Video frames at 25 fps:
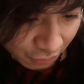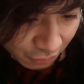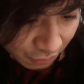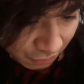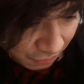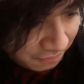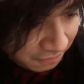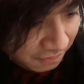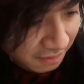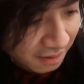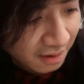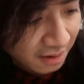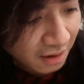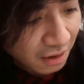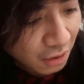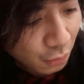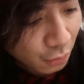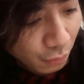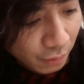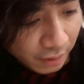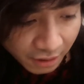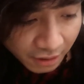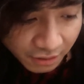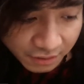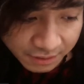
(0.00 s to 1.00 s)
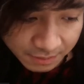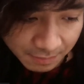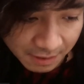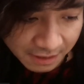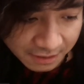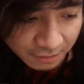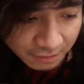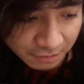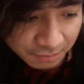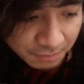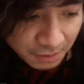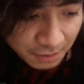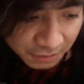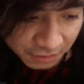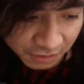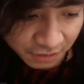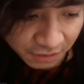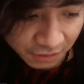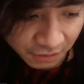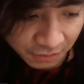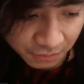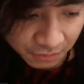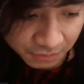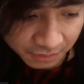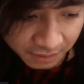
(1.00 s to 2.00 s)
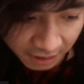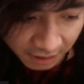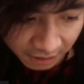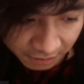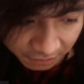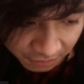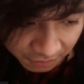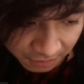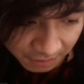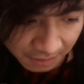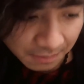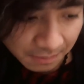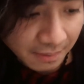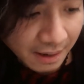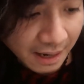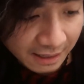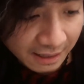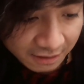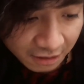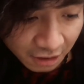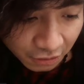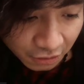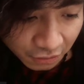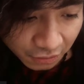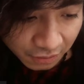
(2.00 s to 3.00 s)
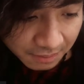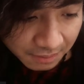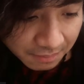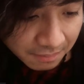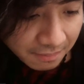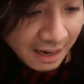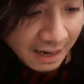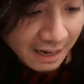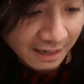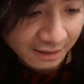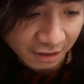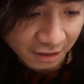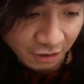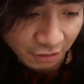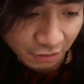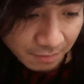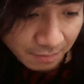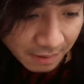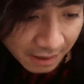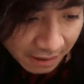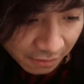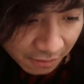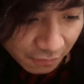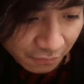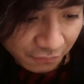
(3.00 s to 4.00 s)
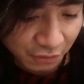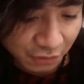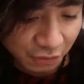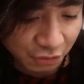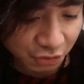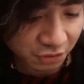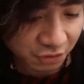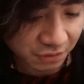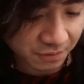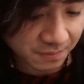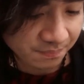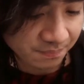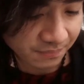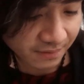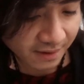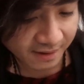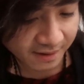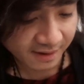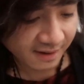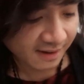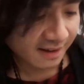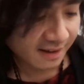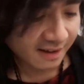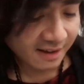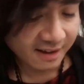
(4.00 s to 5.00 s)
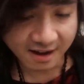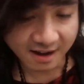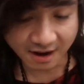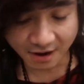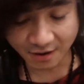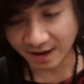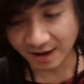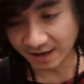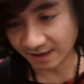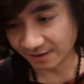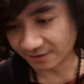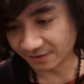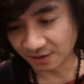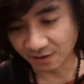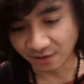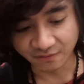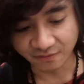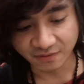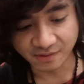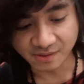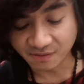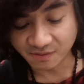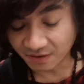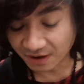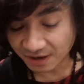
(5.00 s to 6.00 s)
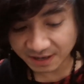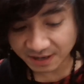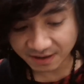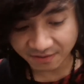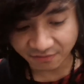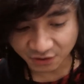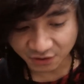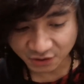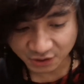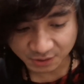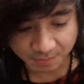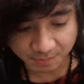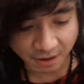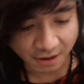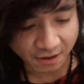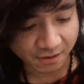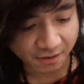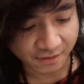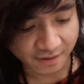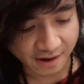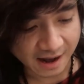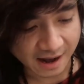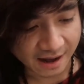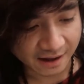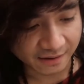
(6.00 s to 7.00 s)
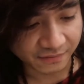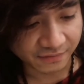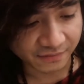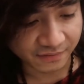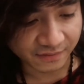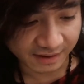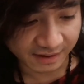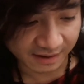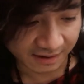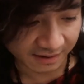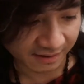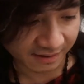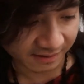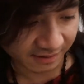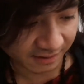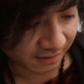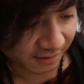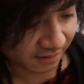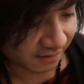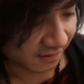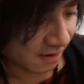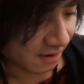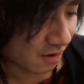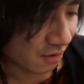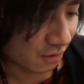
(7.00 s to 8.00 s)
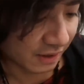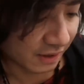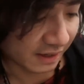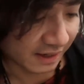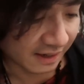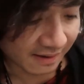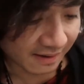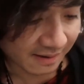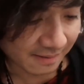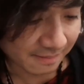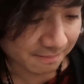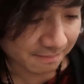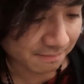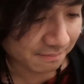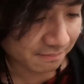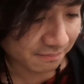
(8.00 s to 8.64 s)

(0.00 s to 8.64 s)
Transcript: Yu. What else am I supposed to do? Kill him. I kill him. I kill my own future. All right, so from the very first paragraph, it's already